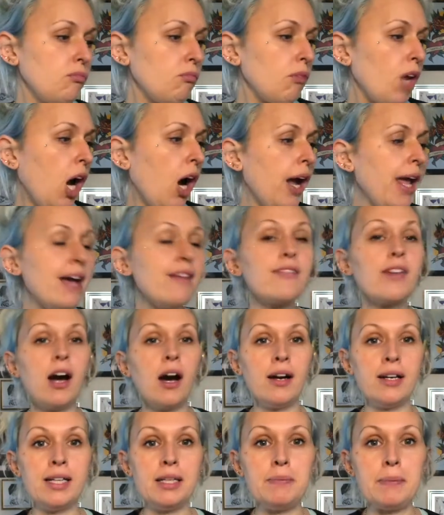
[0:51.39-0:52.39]
I have
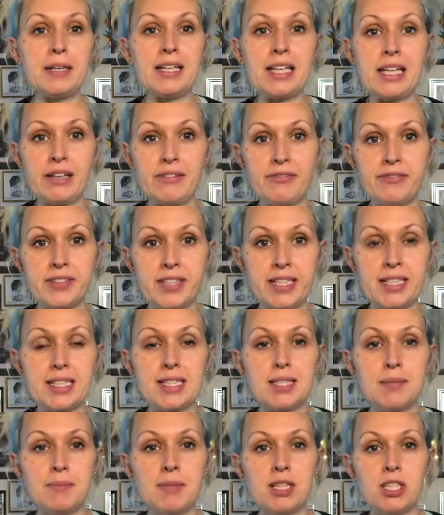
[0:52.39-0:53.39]
kindly been gifted
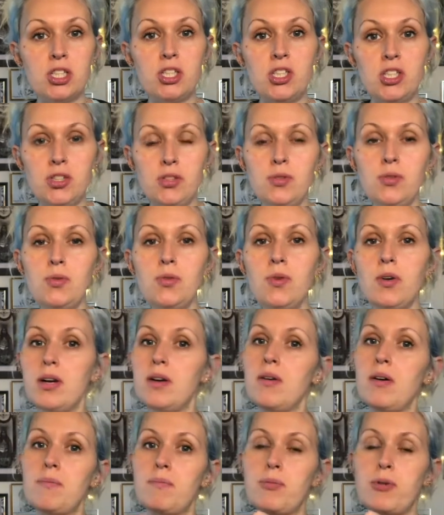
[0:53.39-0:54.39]
some of the new
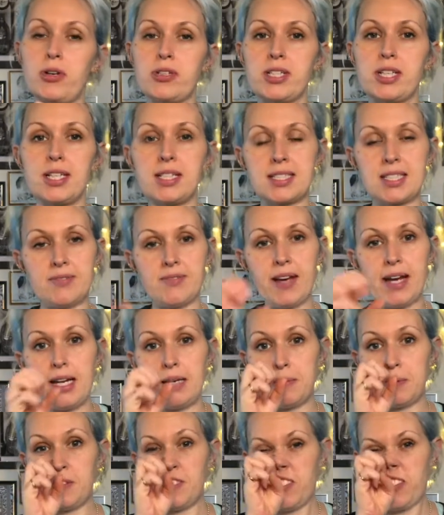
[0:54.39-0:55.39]
products
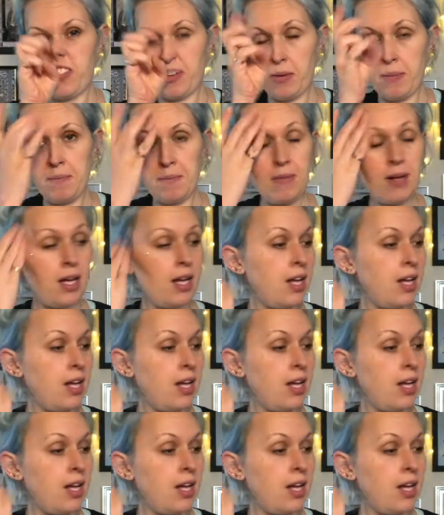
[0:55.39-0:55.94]
available from